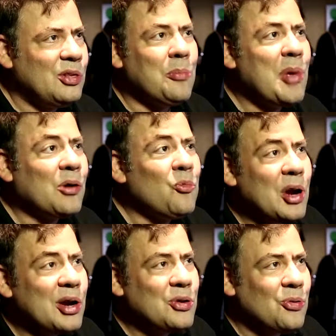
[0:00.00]
no matter
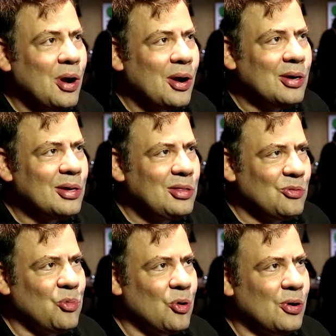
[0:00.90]
where you are
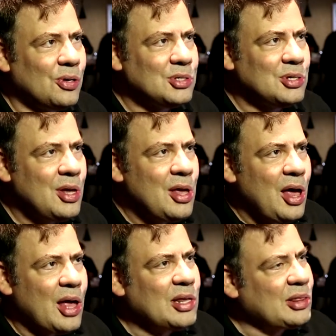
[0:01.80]
in the world,
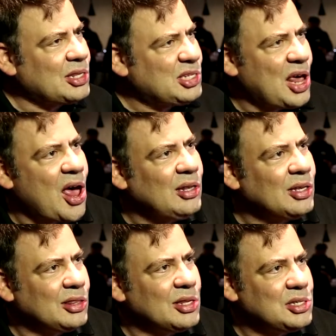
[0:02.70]
and that the
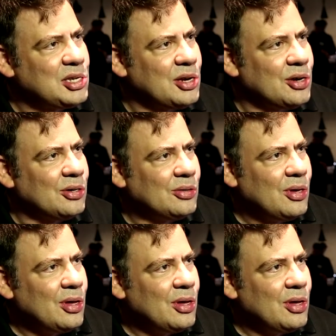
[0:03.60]
talent that's here